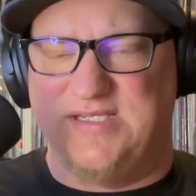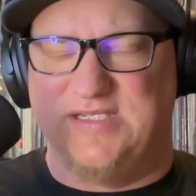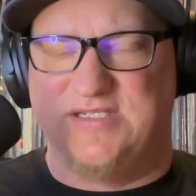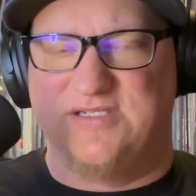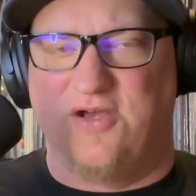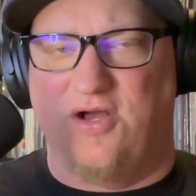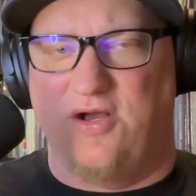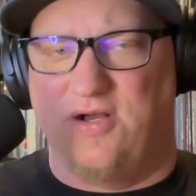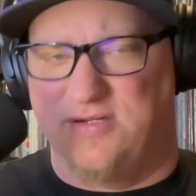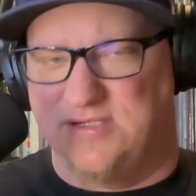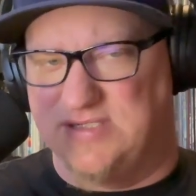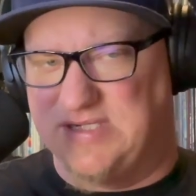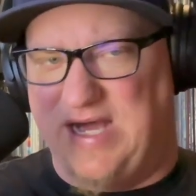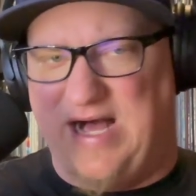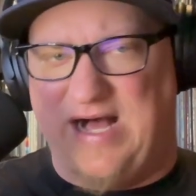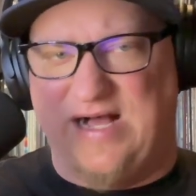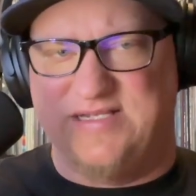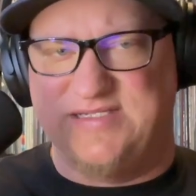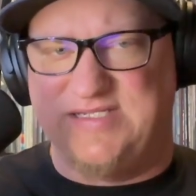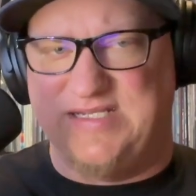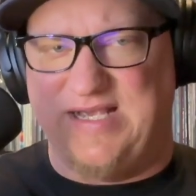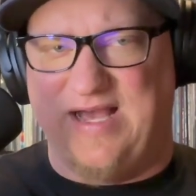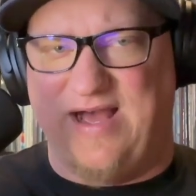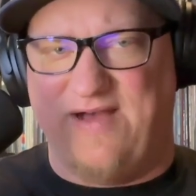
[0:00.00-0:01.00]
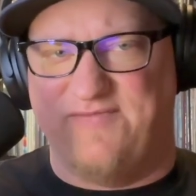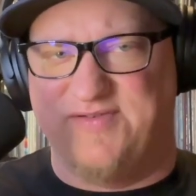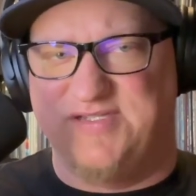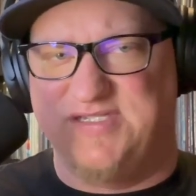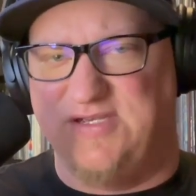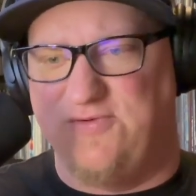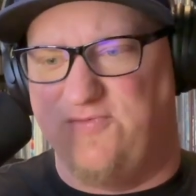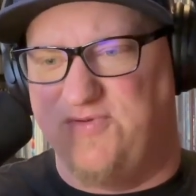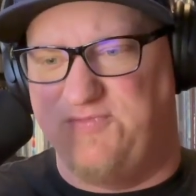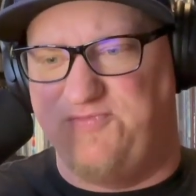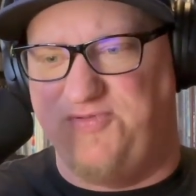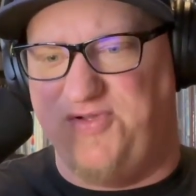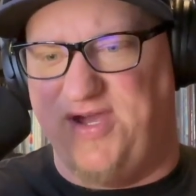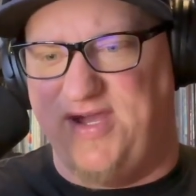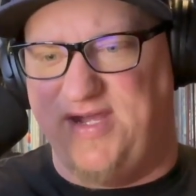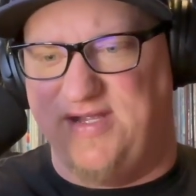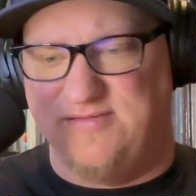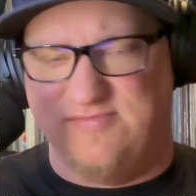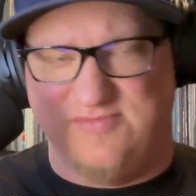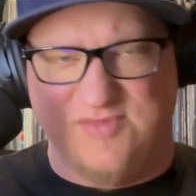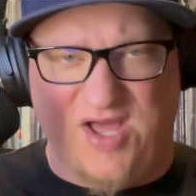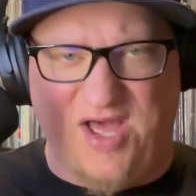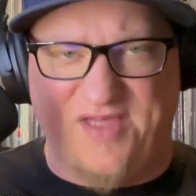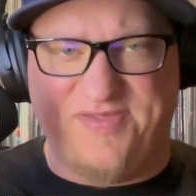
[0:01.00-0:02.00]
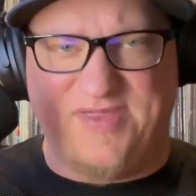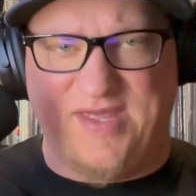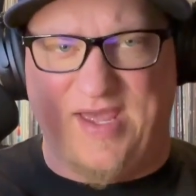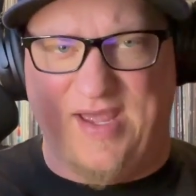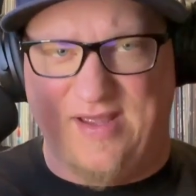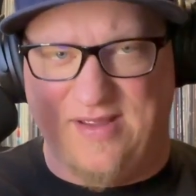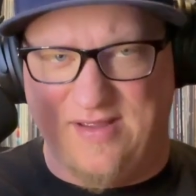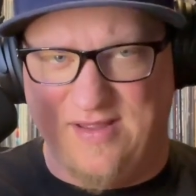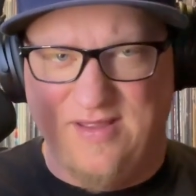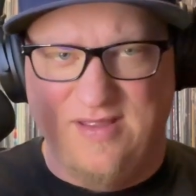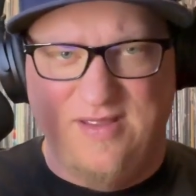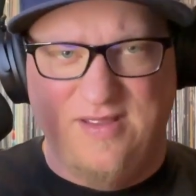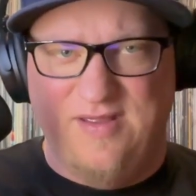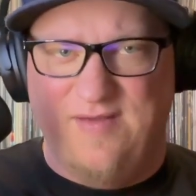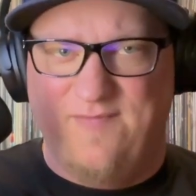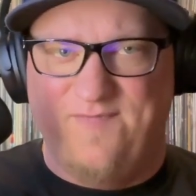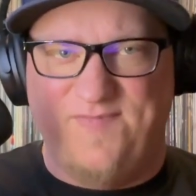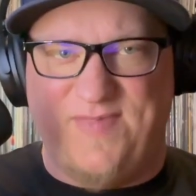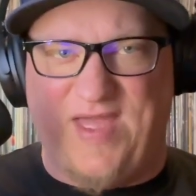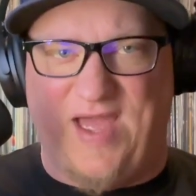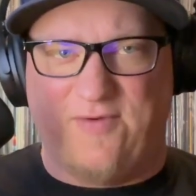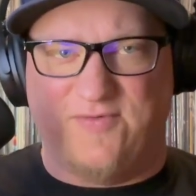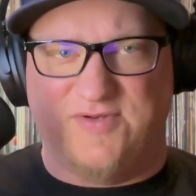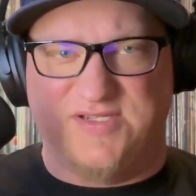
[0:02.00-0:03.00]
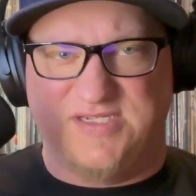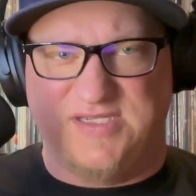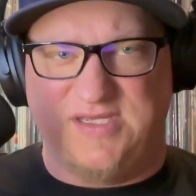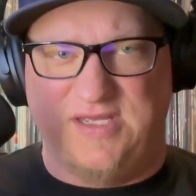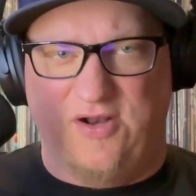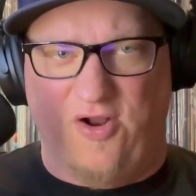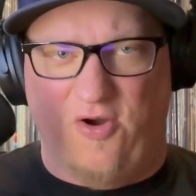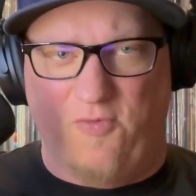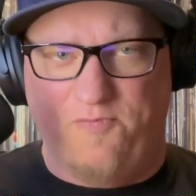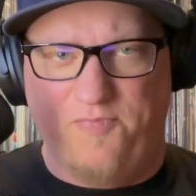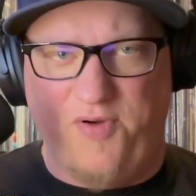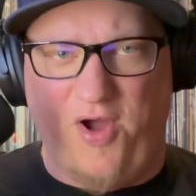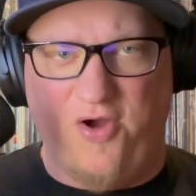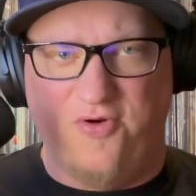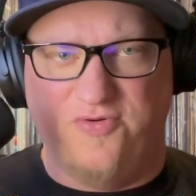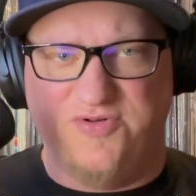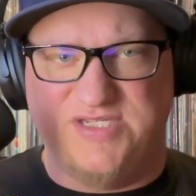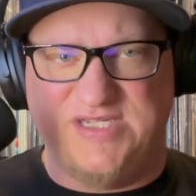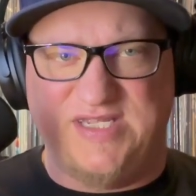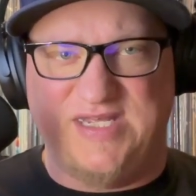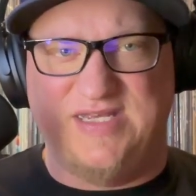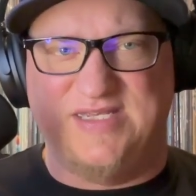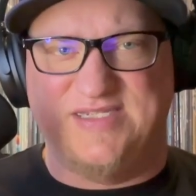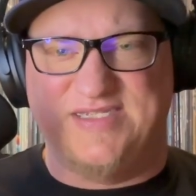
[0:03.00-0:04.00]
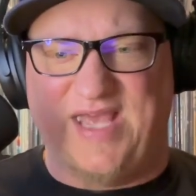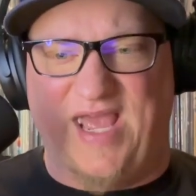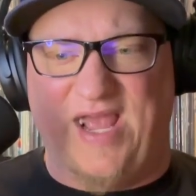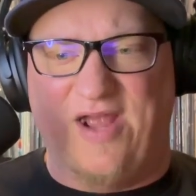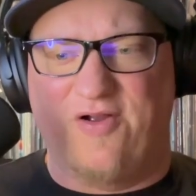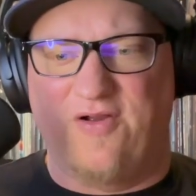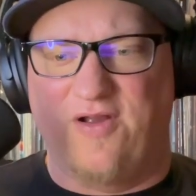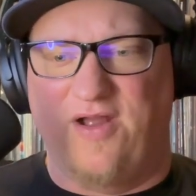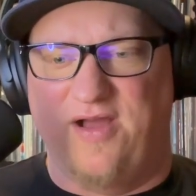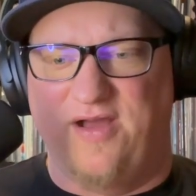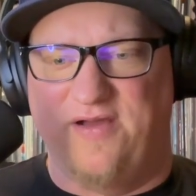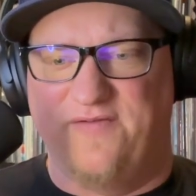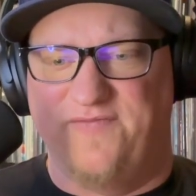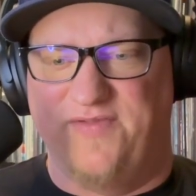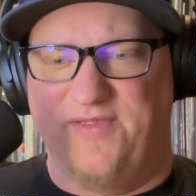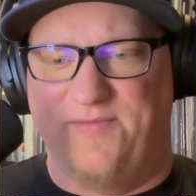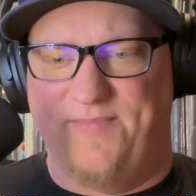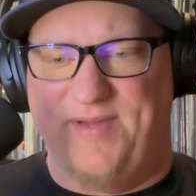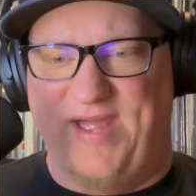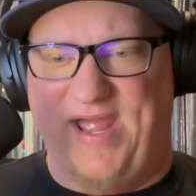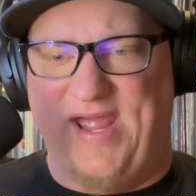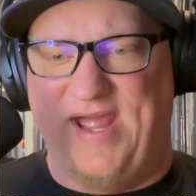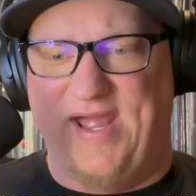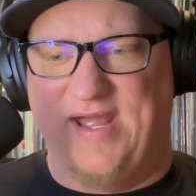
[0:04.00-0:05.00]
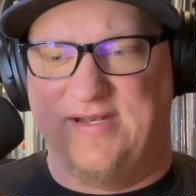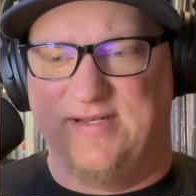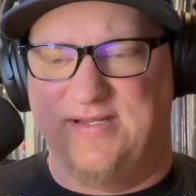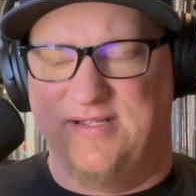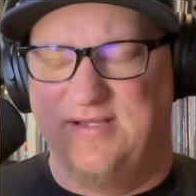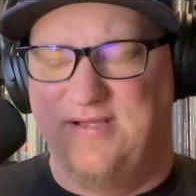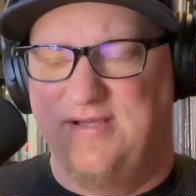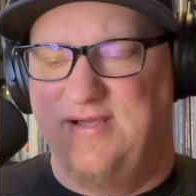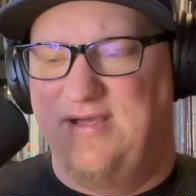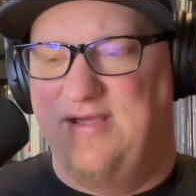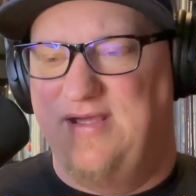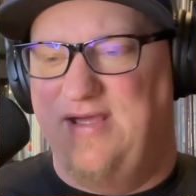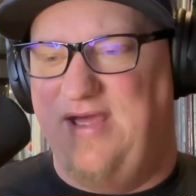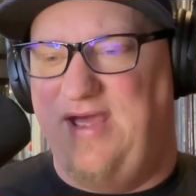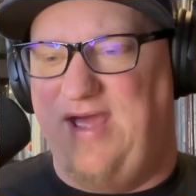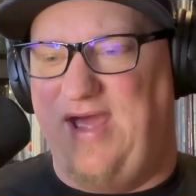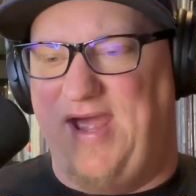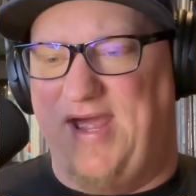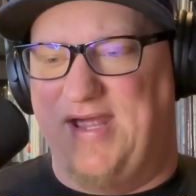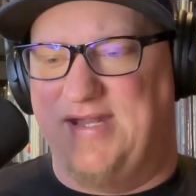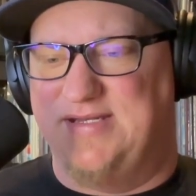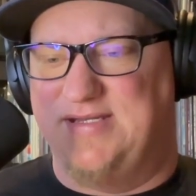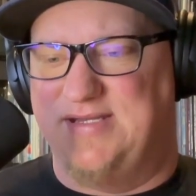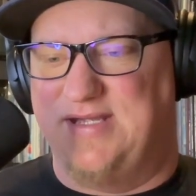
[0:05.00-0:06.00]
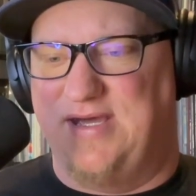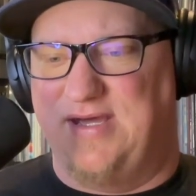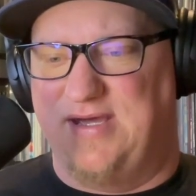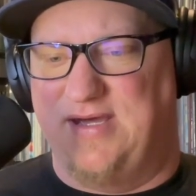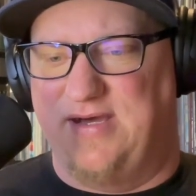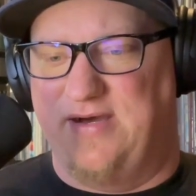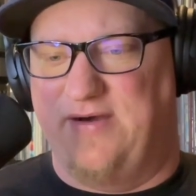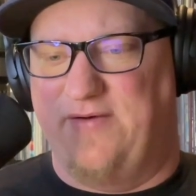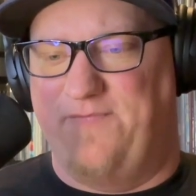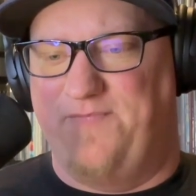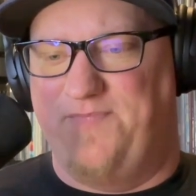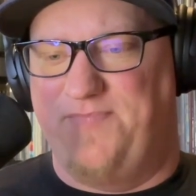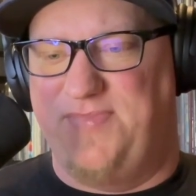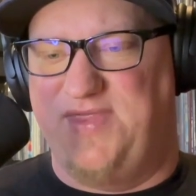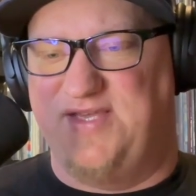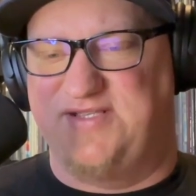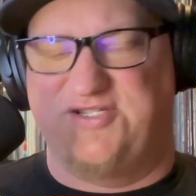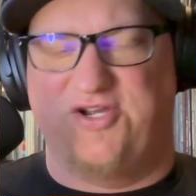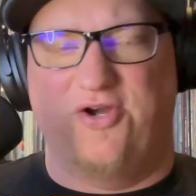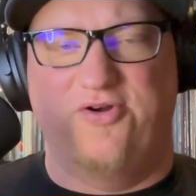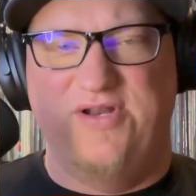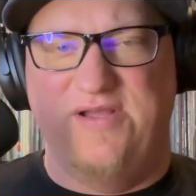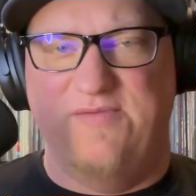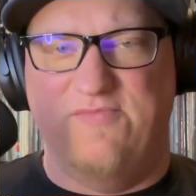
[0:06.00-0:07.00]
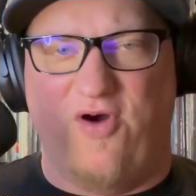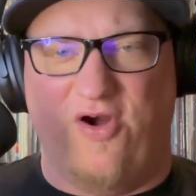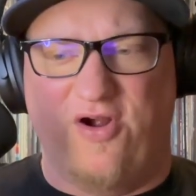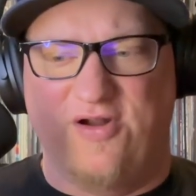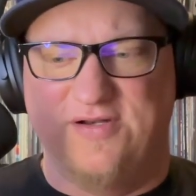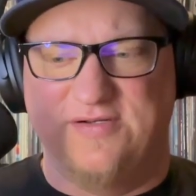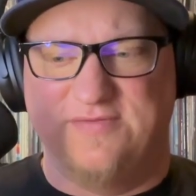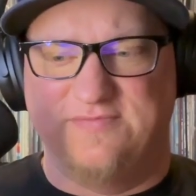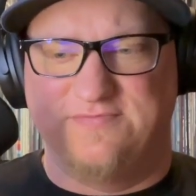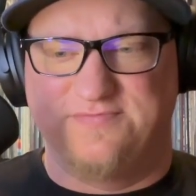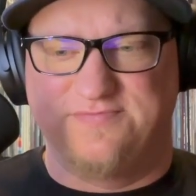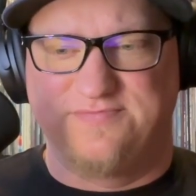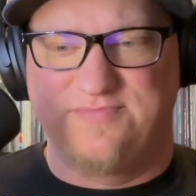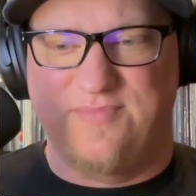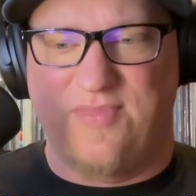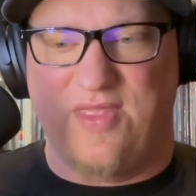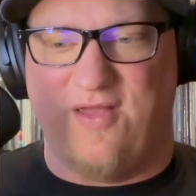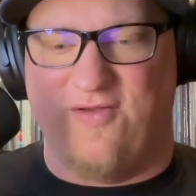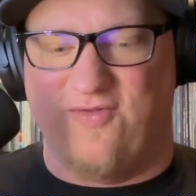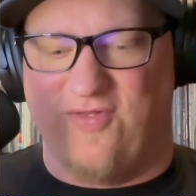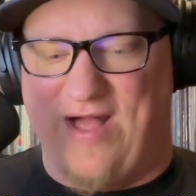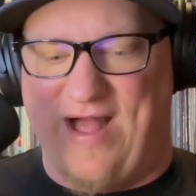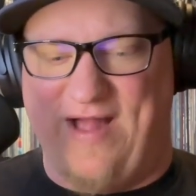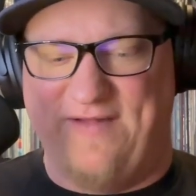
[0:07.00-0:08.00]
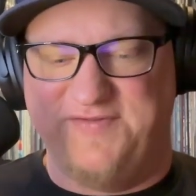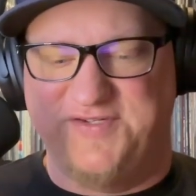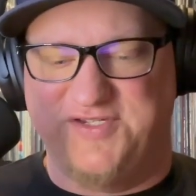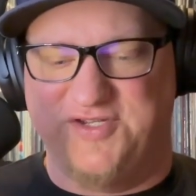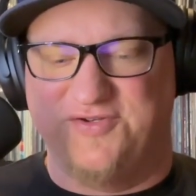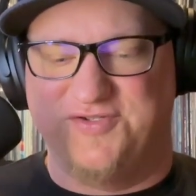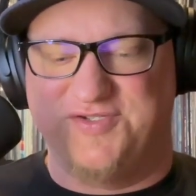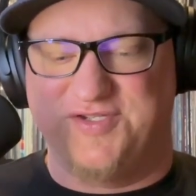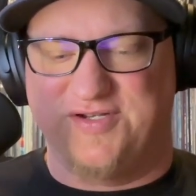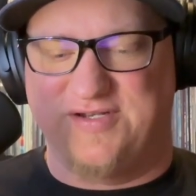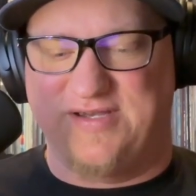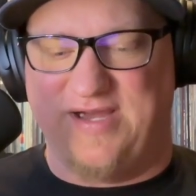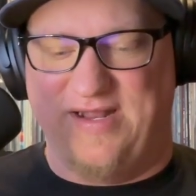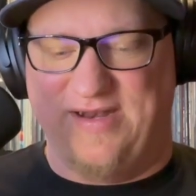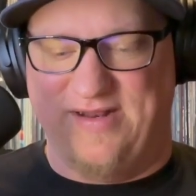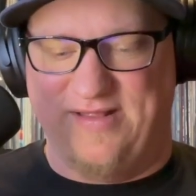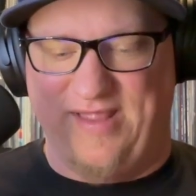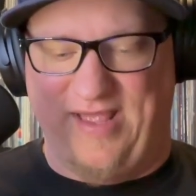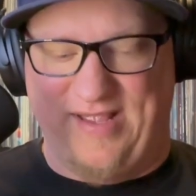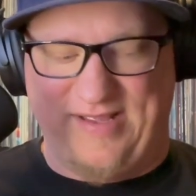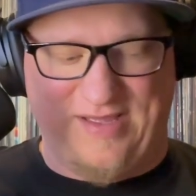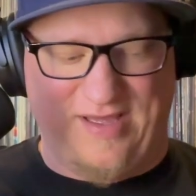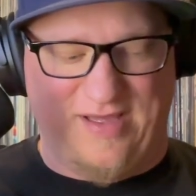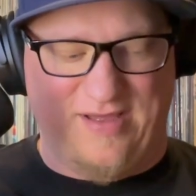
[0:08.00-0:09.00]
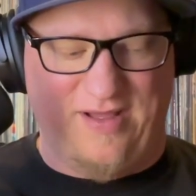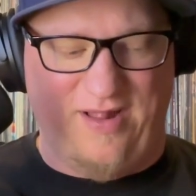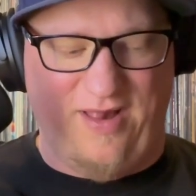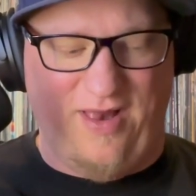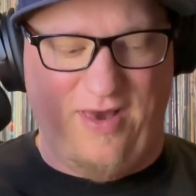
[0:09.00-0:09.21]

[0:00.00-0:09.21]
songs. Ozzy obviously would play nothing that was, post his era of the band. And the Tony Martin live shows are kind of like a